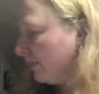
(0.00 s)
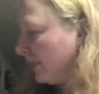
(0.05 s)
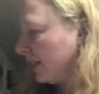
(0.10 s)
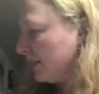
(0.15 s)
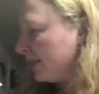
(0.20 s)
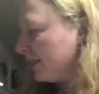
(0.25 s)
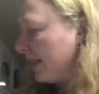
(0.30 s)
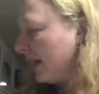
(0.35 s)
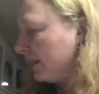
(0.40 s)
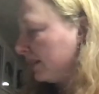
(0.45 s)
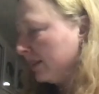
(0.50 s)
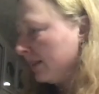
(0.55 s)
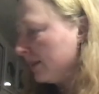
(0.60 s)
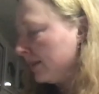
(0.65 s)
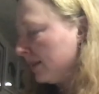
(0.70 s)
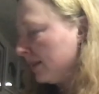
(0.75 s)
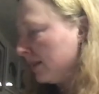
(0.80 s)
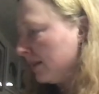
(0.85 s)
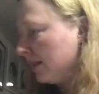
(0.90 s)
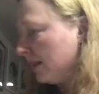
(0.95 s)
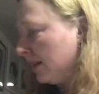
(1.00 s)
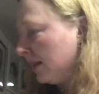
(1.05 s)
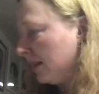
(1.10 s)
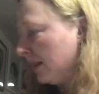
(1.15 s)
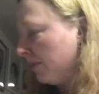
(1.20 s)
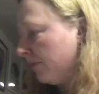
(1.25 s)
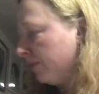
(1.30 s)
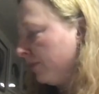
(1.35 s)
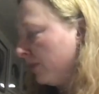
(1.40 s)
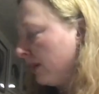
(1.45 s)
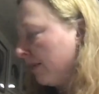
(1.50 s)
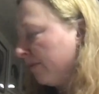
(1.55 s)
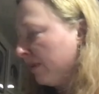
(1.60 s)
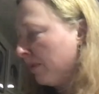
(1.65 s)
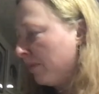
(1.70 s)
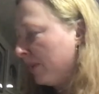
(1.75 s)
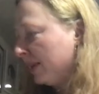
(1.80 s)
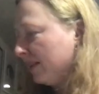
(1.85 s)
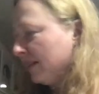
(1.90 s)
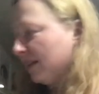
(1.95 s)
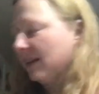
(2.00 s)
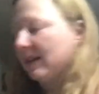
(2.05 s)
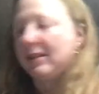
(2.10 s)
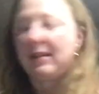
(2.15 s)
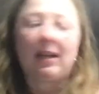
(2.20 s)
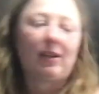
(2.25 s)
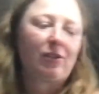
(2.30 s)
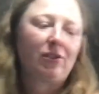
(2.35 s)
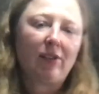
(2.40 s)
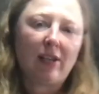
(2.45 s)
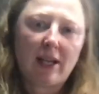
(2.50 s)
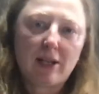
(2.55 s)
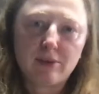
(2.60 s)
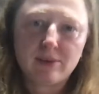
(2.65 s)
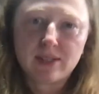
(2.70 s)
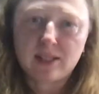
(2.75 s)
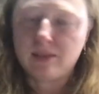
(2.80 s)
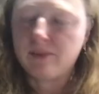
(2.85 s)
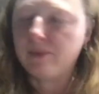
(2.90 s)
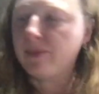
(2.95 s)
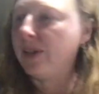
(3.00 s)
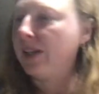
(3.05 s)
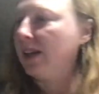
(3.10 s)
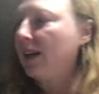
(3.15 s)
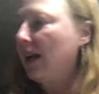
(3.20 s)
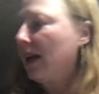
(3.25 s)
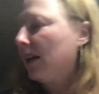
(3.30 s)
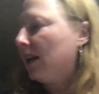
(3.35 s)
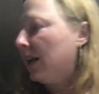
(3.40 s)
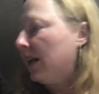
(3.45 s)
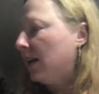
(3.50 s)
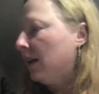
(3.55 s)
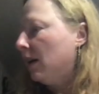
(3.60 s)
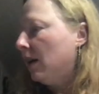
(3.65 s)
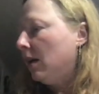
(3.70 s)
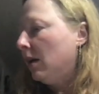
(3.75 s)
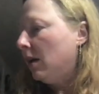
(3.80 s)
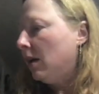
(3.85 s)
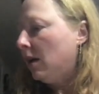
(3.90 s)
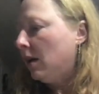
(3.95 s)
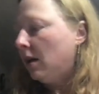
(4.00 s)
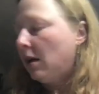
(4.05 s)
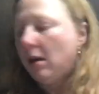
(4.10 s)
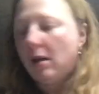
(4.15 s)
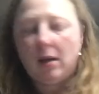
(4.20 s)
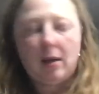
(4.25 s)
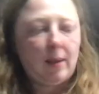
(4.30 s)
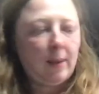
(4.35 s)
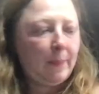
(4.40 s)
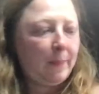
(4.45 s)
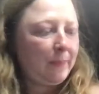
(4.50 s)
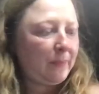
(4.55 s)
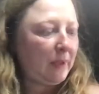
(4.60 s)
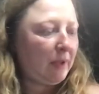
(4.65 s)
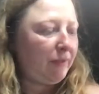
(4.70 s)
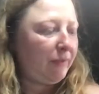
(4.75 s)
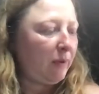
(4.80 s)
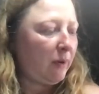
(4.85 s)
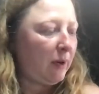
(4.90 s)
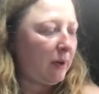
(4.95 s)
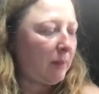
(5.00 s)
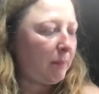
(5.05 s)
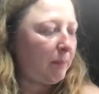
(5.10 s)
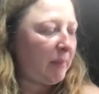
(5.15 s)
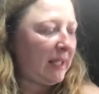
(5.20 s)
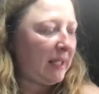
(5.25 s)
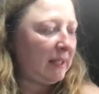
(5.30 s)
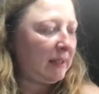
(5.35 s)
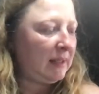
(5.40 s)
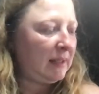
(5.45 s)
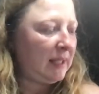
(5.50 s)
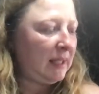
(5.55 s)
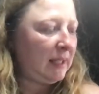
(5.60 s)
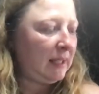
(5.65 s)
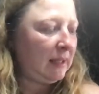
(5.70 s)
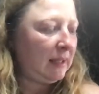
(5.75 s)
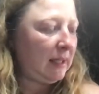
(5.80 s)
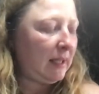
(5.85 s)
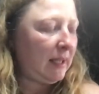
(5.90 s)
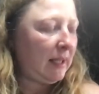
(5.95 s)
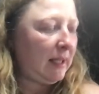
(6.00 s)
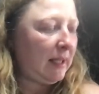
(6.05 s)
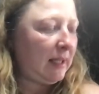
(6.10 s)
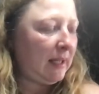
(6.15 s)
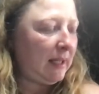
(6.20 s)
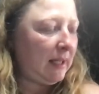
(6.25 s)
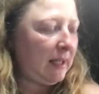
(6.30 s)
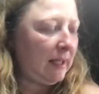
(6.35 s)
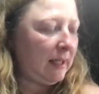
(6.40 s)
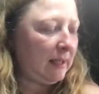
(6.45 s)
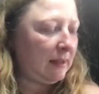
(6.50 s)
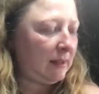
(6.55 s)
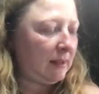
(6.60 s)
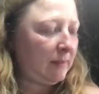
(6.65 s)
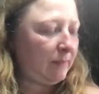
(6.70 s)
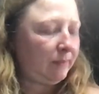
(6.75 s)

It's not necessary for every painting. Actually, I use it very rarely um, for painting and